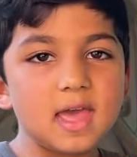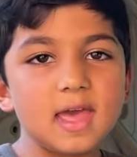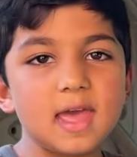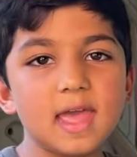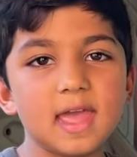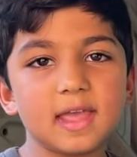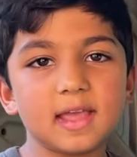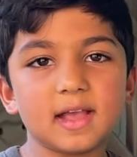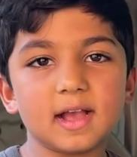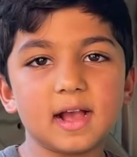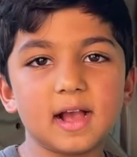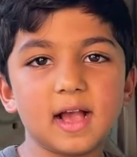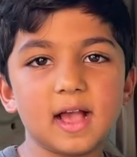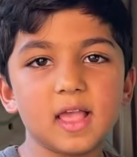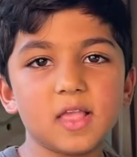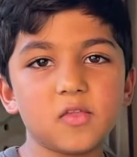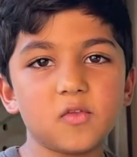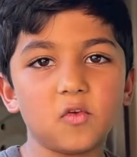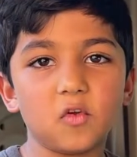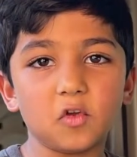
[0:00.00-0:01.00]
Hey
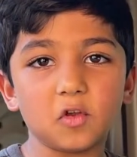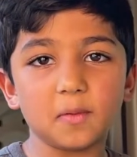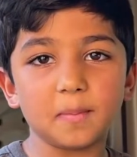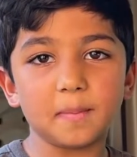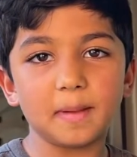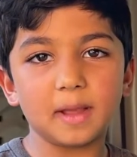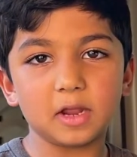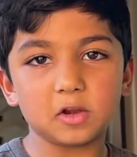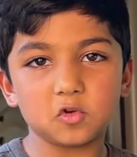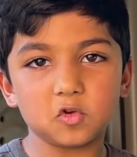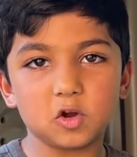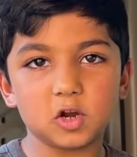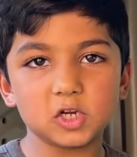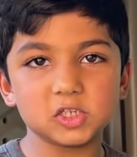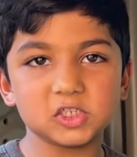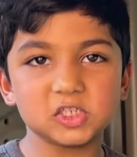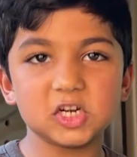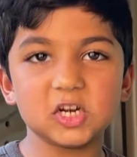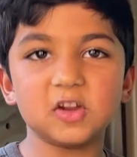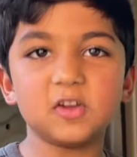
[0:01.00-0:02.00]
guys, welcome back to our
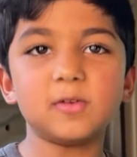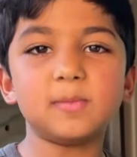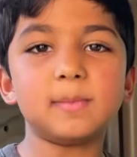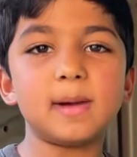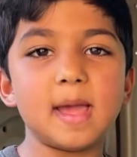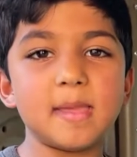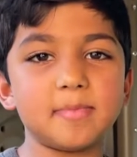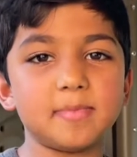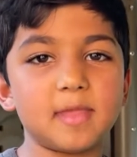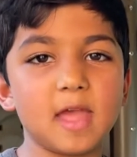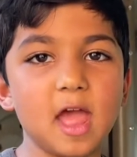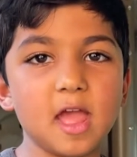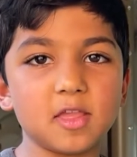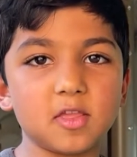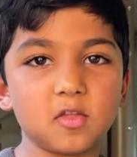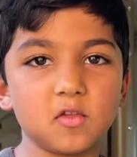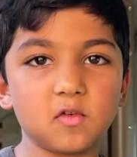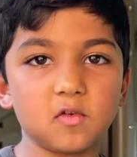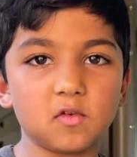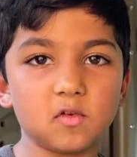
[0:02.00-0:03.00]
channel. My name is
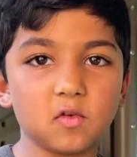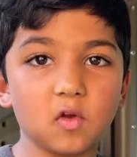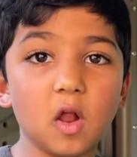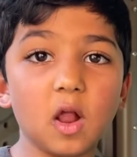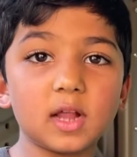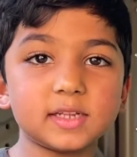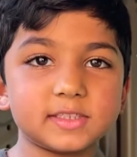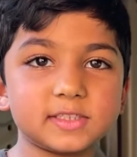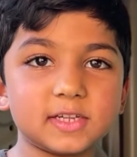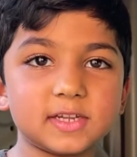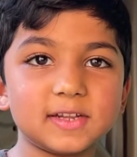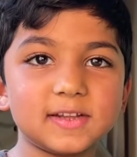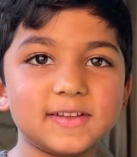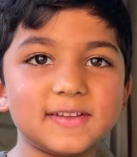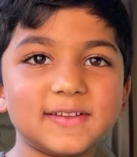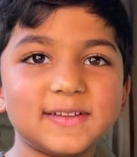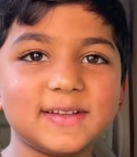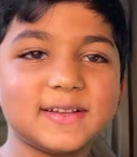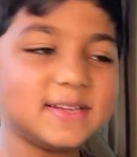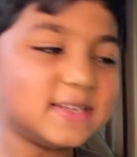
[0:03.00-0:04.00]
Isaac Raza.
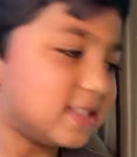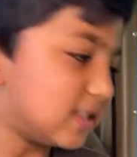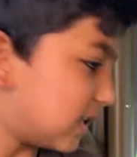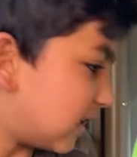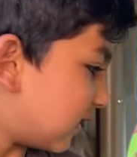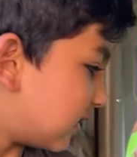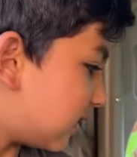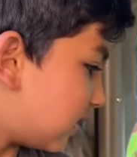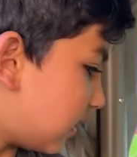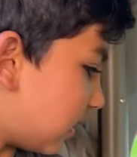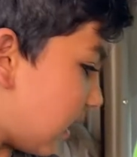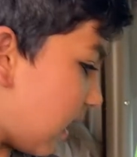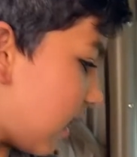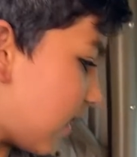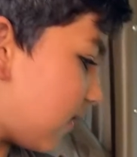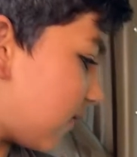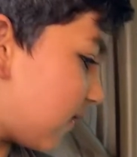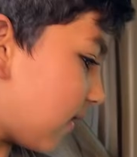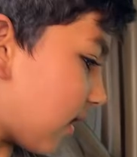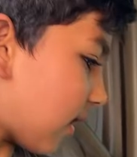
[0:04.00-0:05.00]
So today
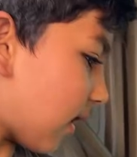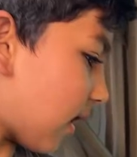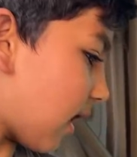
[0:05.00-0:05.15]
we're